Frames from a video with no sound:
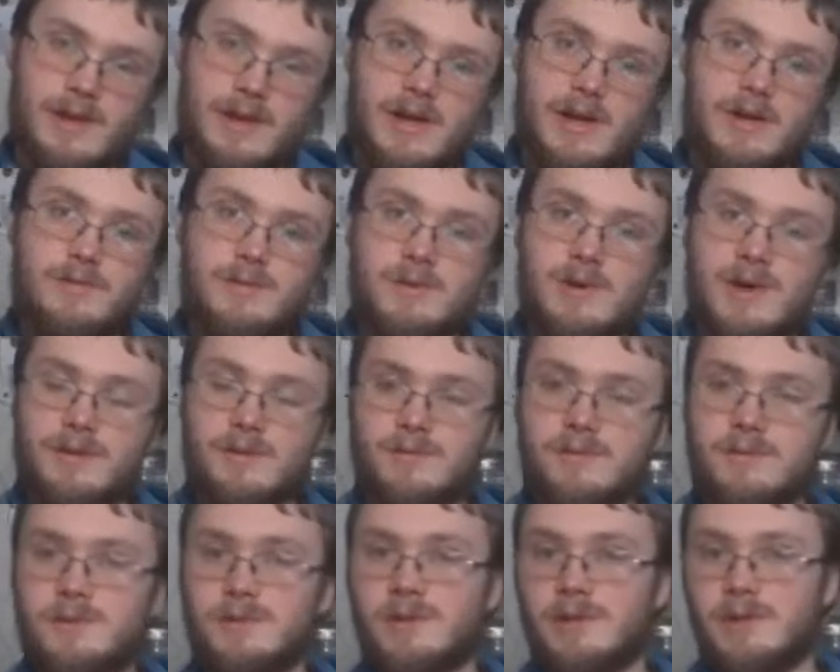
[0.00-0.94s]
If you
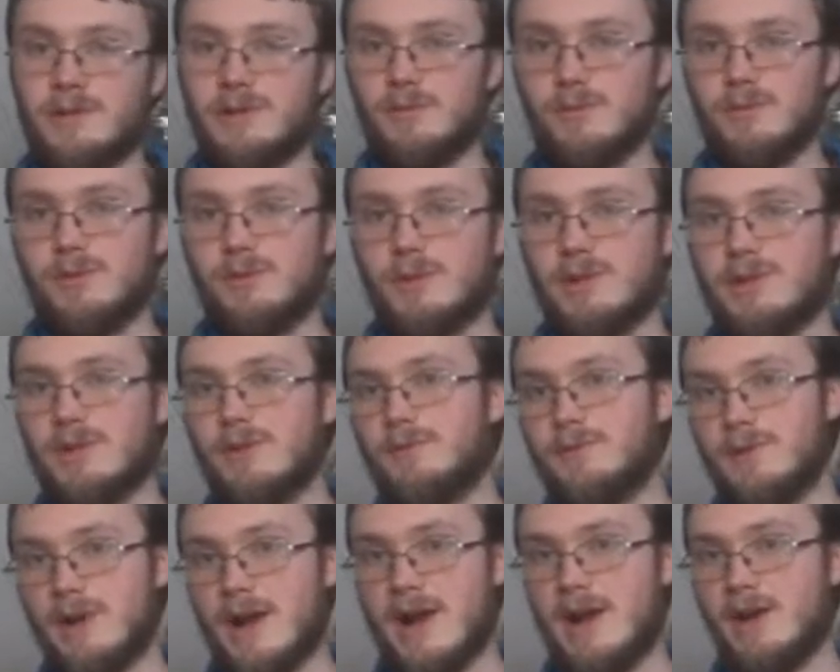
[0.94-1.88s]
have legumes which have
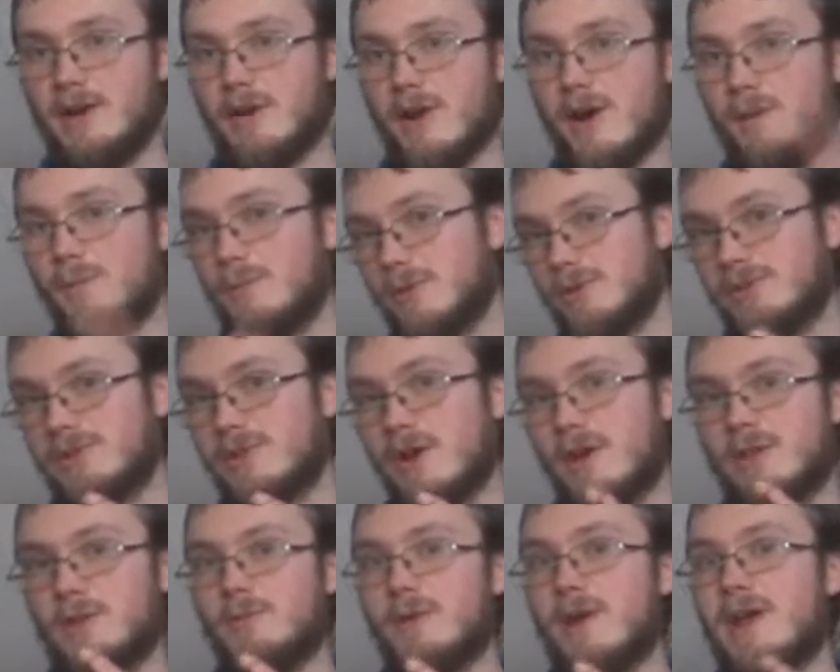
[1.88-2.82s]
dried almost
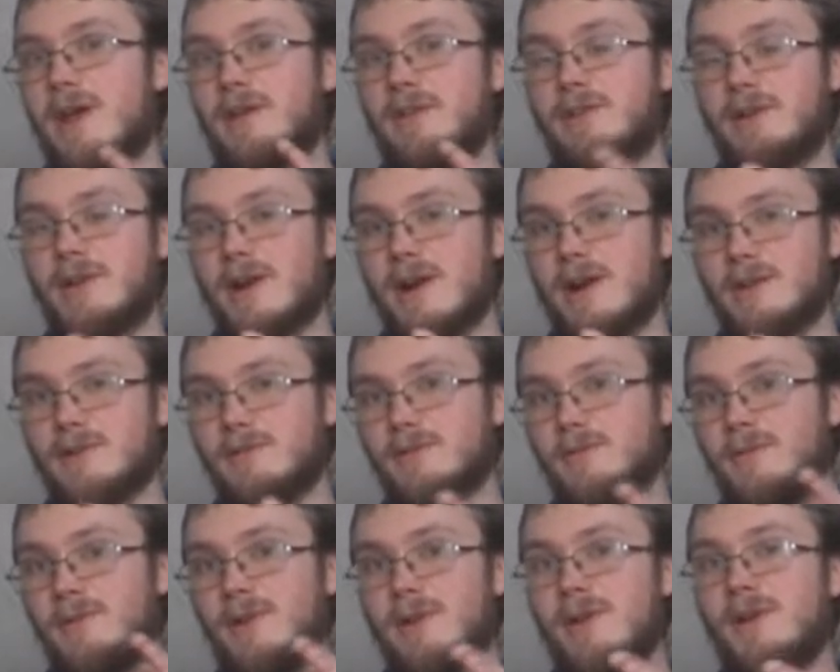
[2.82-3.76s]
all the way in the
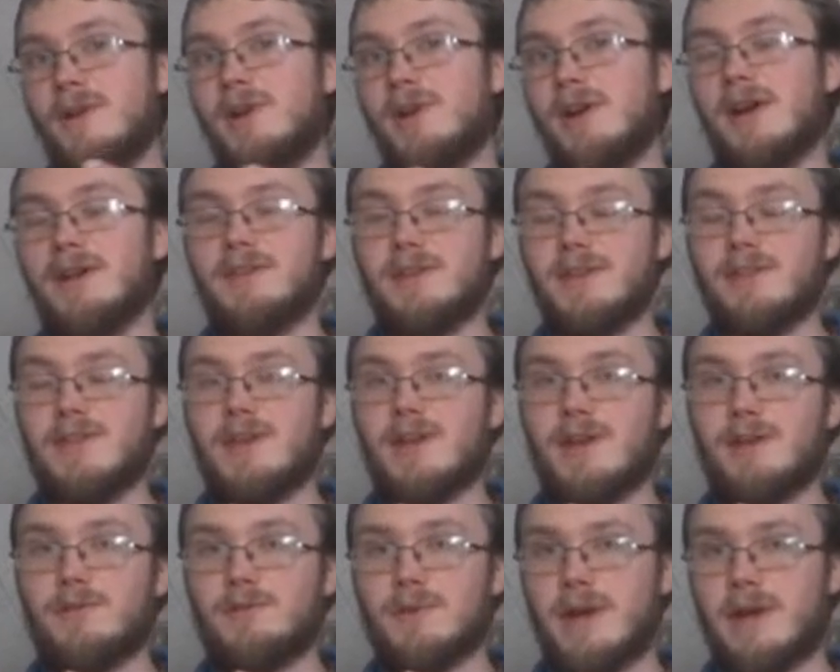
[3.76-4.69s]
garden and then they
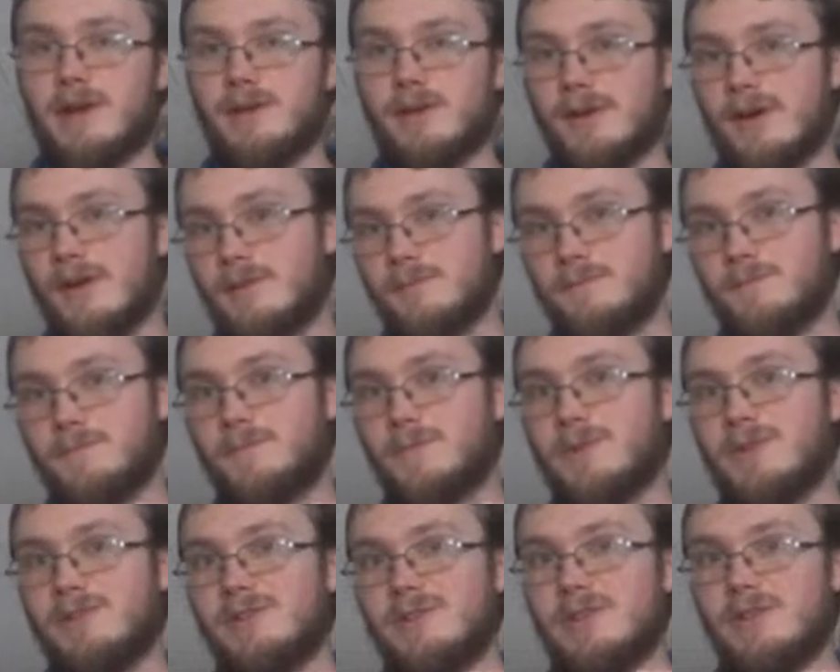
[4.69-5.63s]
get rained on,
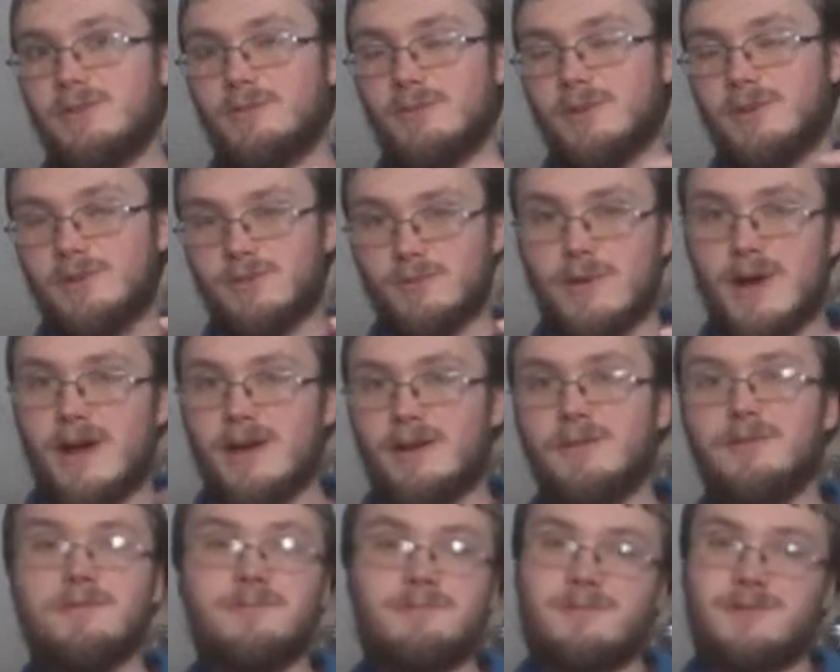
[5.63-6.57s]
the seeds will
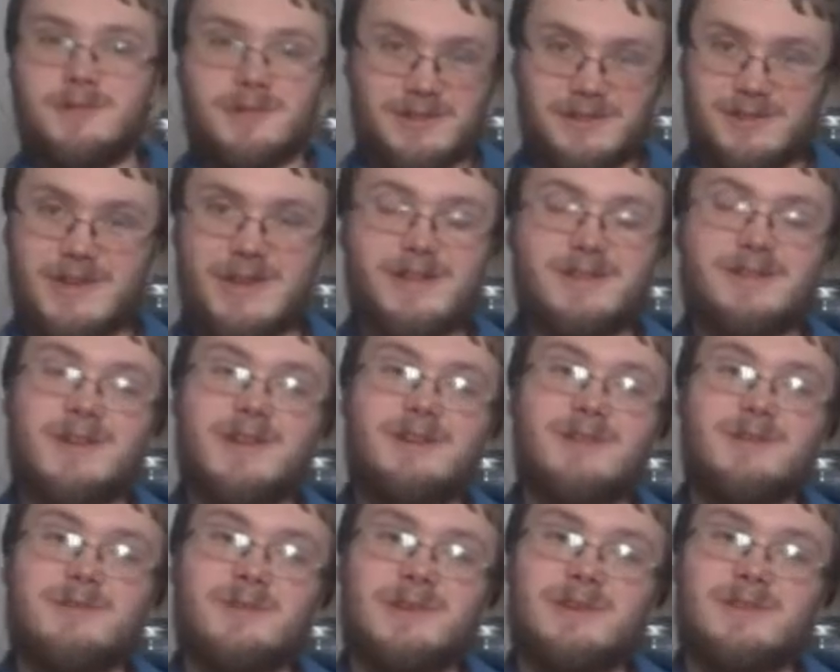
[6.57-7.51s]
swell, just like they
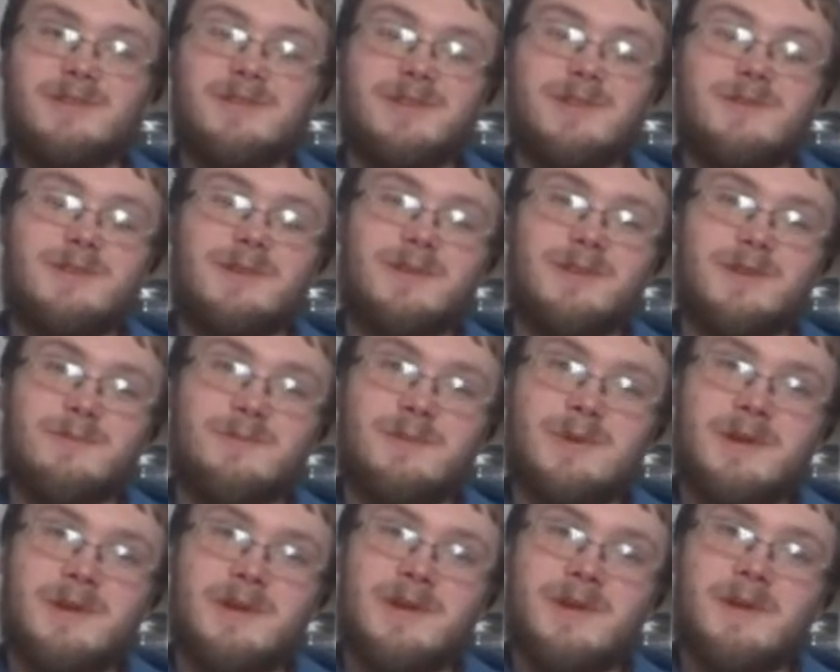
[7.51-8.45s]
do when you soak
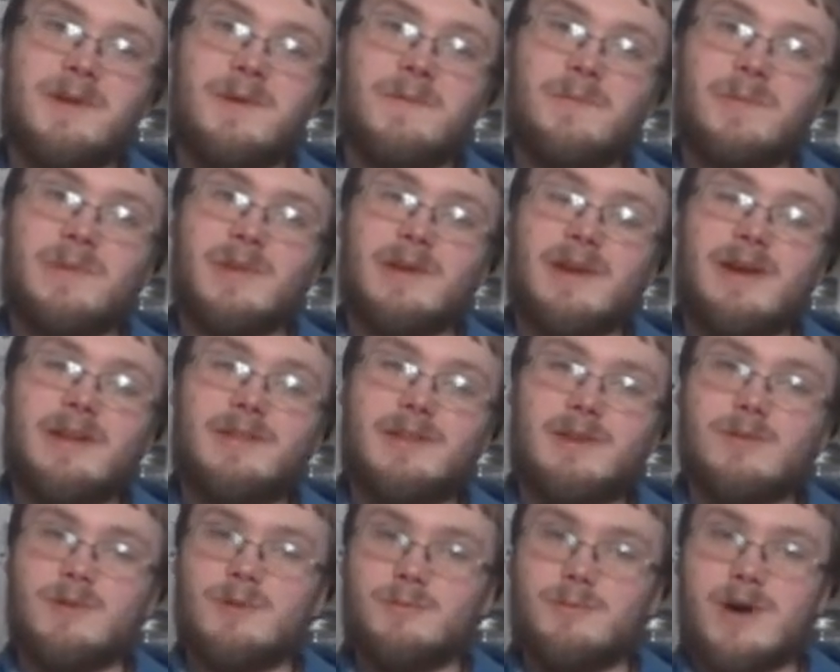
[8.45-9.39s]
them, and
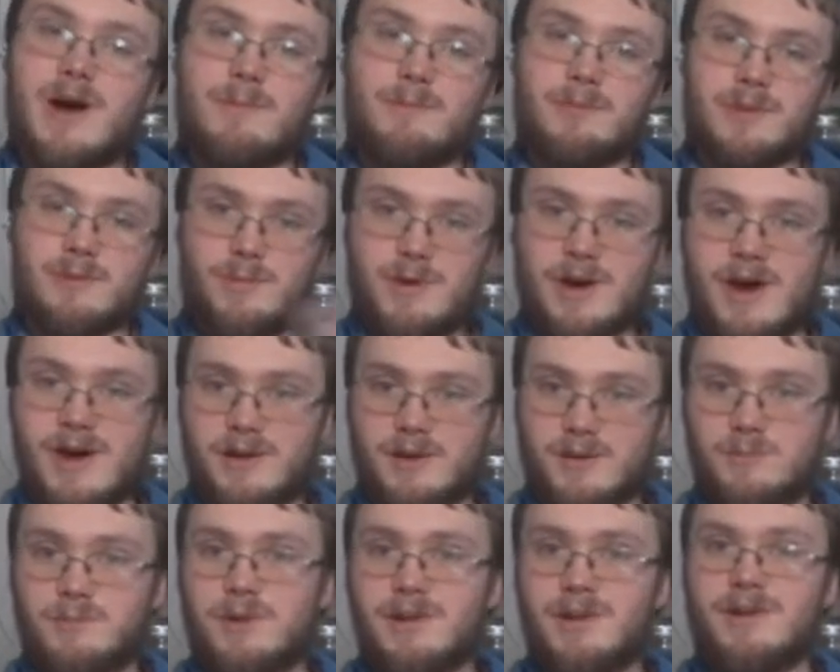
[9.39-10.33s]
they will pop the pod
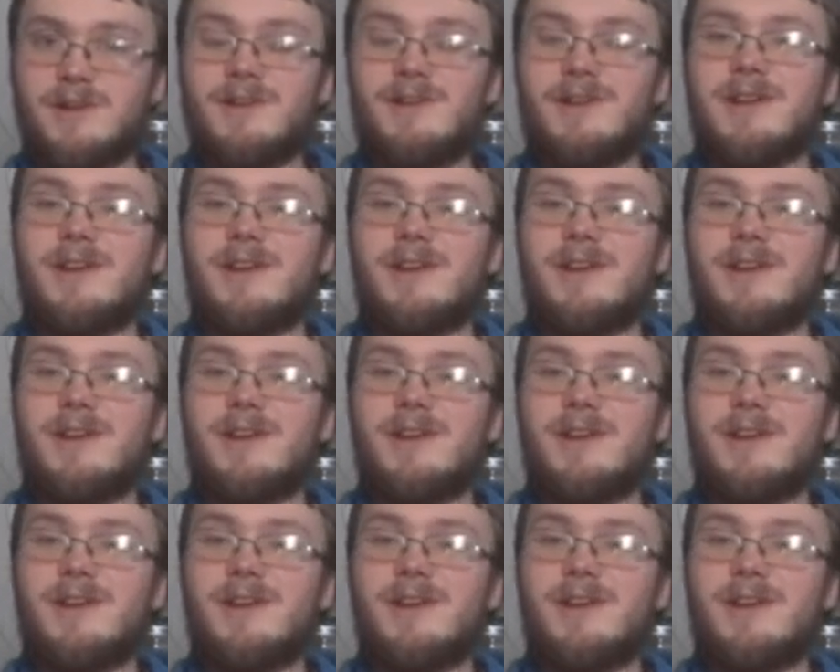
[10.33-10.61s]
open